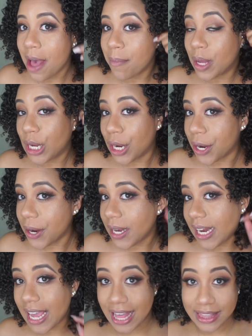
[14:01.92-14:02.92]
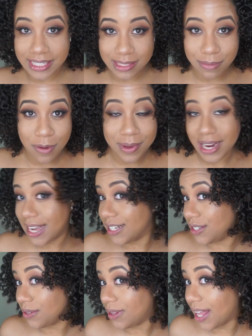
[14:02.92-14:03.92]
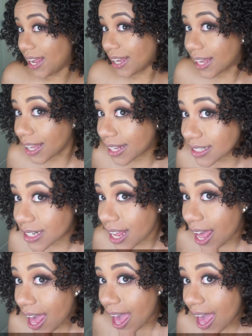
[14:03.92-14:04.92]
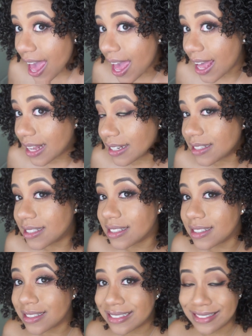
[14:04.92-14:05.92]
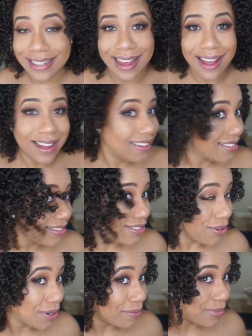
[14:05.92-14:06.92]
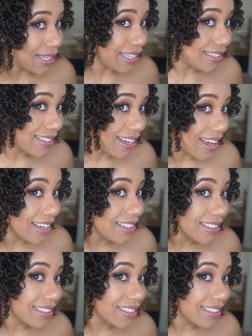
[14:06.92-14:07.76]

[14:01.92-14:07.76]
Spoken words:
but currently at this moment I do like it, and yeah, no complaints, guys.